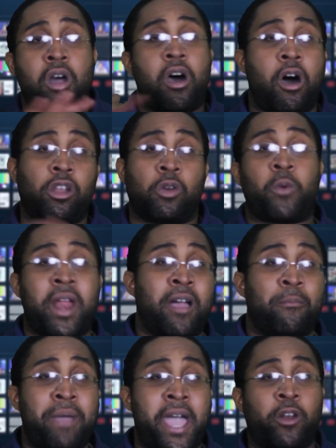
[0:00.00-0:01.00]

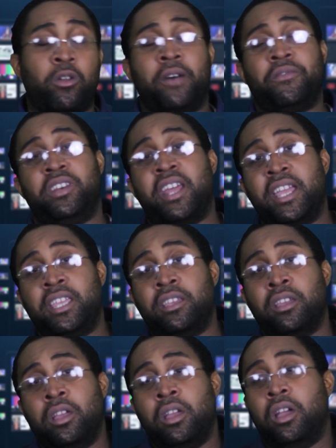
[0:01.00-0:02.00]
all-around battle of the night.
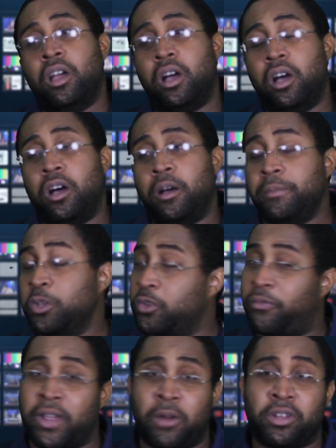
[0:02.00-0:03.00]
It
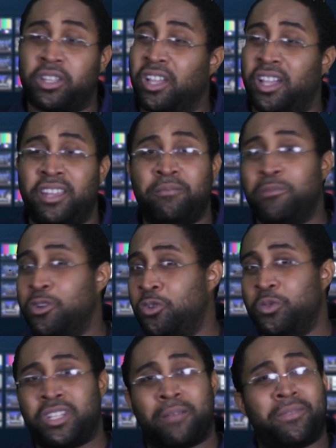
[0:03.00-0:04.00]
was very good. Moon
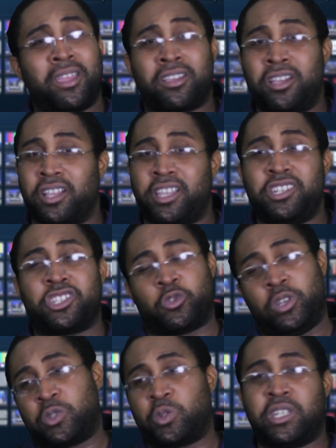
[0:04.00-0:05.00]
was up there cooking.
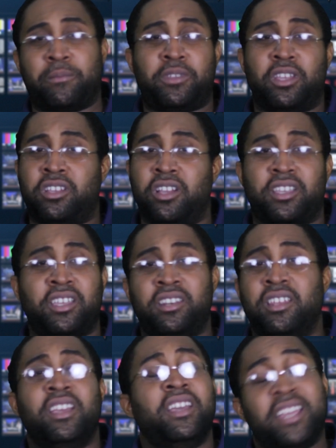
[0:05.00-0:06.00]
Streets was up there cooking.
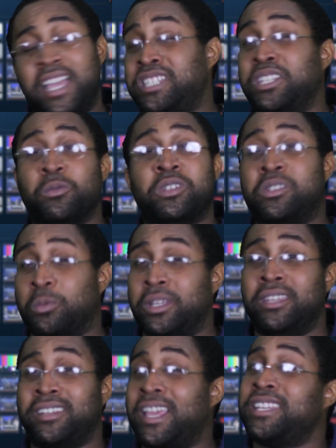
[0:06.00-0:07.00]
That shit was
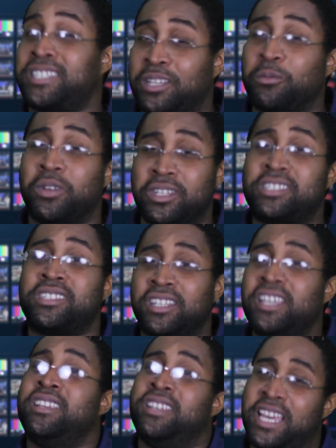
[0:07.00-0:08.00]
sweet. That shit was...
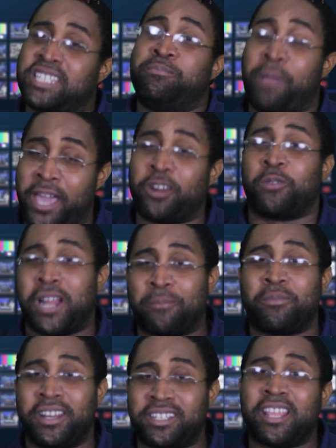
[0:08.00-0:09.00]
That's battle rap
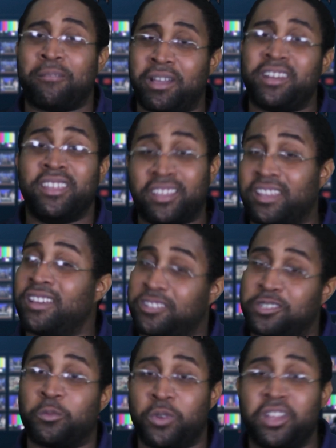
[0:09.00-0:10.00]
right there, my nigga. On
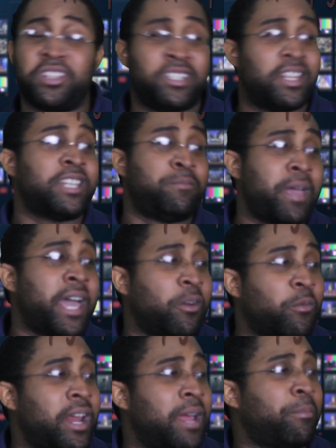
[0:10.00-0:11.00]
some real shit, that's battle
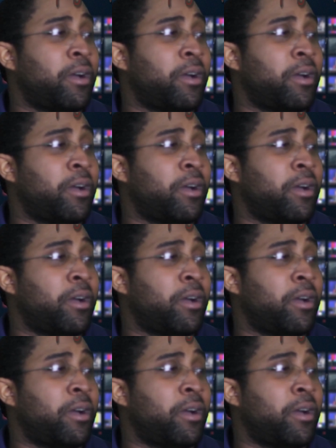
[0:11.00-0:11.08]
rap.